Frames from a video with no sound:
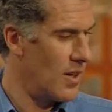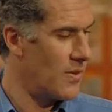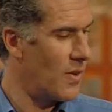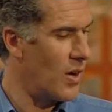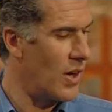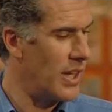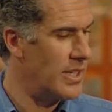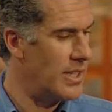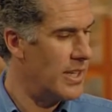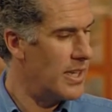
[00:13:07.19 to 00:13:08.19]

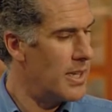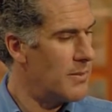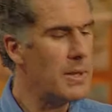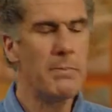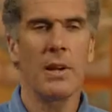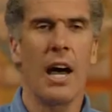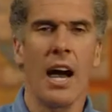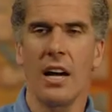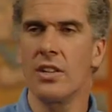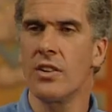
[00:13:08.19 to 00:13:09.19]
Freud, people are
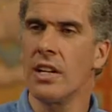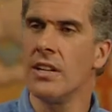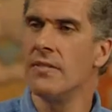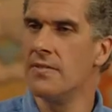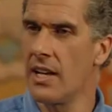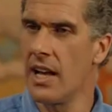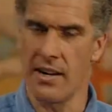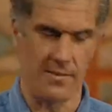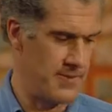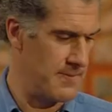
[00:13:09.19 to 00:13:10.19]
hungry for
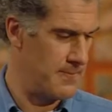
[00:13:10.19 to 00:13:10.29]
love.